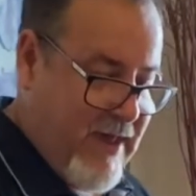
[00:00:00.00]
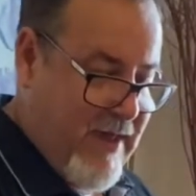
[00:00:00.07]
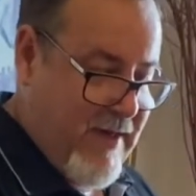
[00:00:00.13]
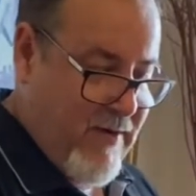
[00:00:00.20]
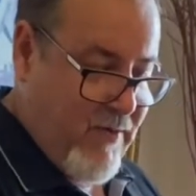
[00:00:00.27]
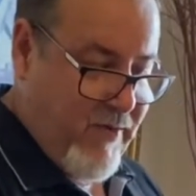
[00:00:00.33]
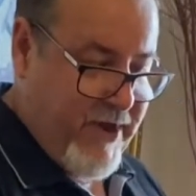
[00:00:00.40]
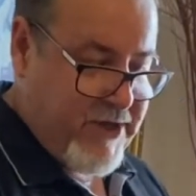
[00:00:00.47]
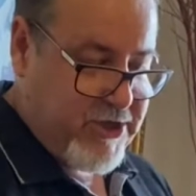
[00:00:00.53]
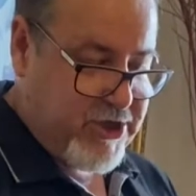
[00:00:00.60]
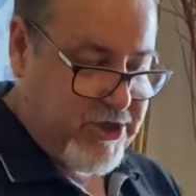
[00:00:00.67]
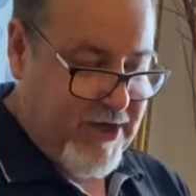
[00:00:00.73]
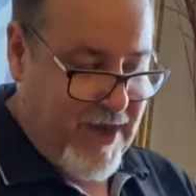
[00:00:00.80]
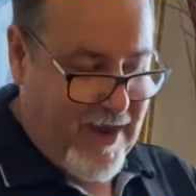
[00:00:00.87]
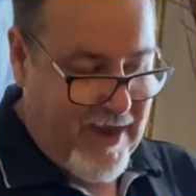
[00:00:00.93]

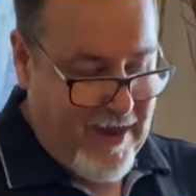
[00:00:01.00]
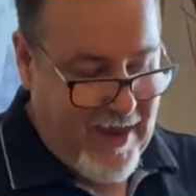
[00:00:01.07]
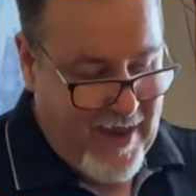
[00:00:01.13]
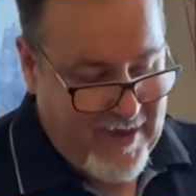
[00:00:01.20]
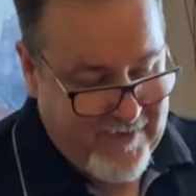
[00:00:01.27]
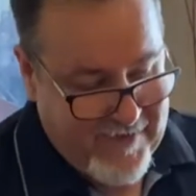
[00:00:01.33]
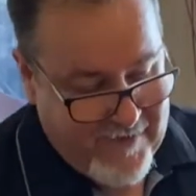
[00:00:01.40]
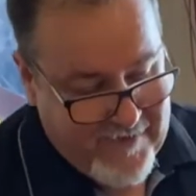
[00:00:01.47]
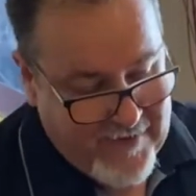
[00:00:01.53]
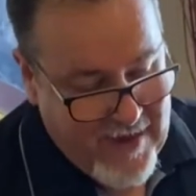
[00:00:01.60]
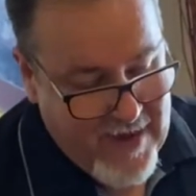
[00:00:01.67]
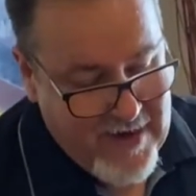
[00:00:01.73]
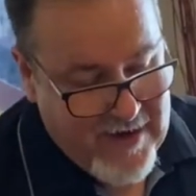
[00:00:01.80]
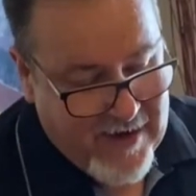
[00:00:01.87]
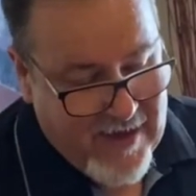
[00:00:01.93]
which, as I
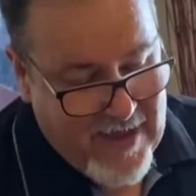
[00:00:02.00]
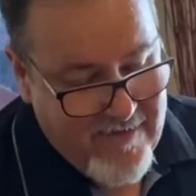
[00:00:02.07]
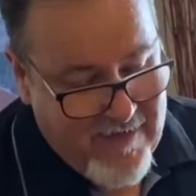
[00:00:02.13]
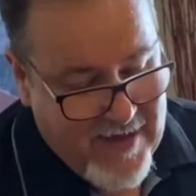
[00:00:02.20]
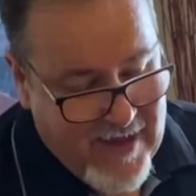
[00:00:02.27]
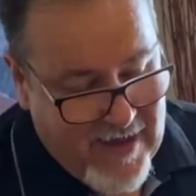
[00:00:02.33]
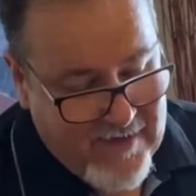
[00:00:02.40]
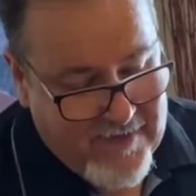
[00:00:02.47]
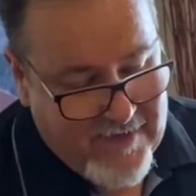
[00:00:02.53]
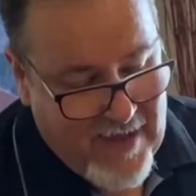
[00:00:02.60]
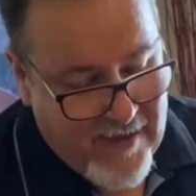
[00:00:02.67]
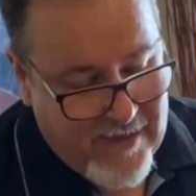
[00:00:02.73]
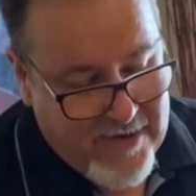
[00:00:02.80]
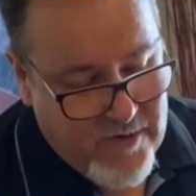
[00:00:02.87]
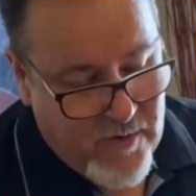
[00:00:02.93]
said, are giving us
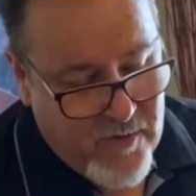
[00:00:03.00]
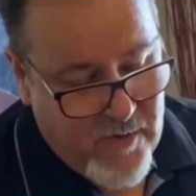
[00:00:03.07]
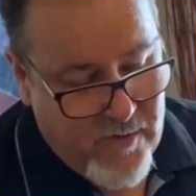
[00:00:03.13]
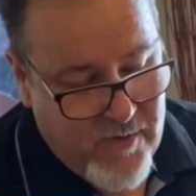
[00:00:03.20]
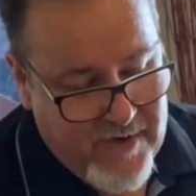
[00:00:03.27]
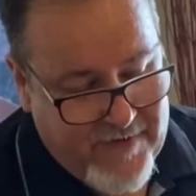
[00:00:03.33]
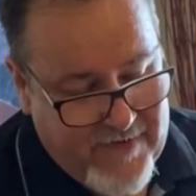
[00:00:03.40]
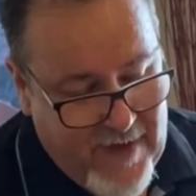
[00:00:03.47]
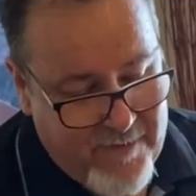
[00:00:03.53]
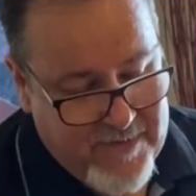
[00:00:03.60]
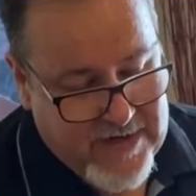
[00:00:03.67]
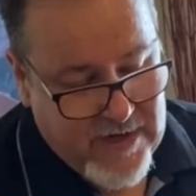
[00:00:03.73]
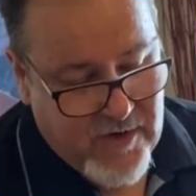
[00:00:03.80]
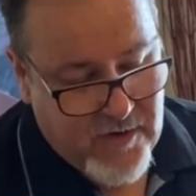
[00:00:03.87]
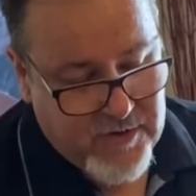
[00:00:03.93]
our little
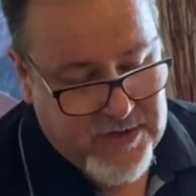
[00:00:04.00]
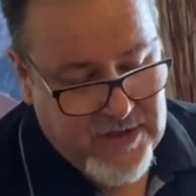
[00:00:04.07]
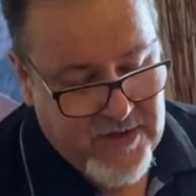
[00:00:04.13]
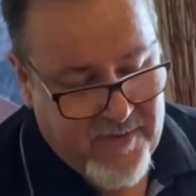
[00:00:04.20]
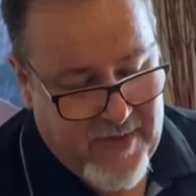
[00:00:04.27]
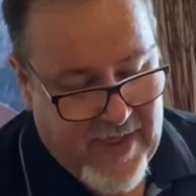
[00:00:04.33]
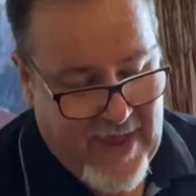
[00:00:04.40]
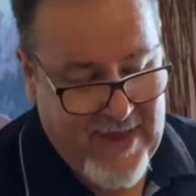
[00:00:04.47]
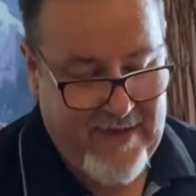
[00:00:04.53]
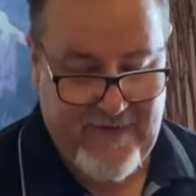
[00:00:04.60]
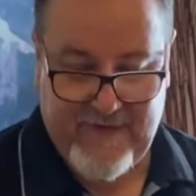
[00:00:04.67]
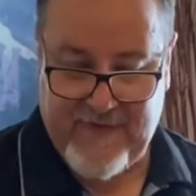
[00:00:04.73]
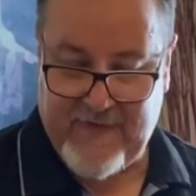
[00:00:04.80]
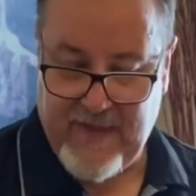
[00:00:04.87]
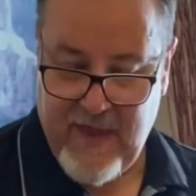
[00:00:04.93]
receptacle to
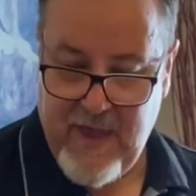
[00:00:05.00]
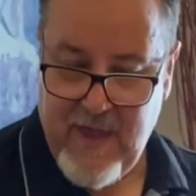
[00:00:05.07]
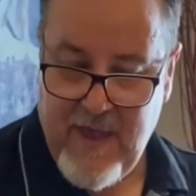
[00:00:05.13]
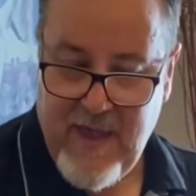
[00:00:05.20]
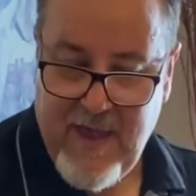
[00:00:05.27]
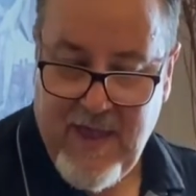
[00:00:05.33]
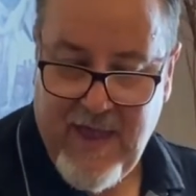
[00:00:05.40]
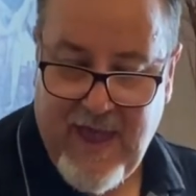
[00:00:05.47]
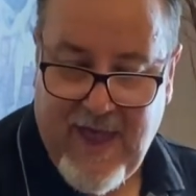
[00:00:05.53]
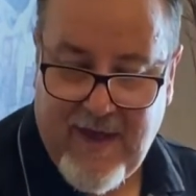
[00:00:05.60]
place our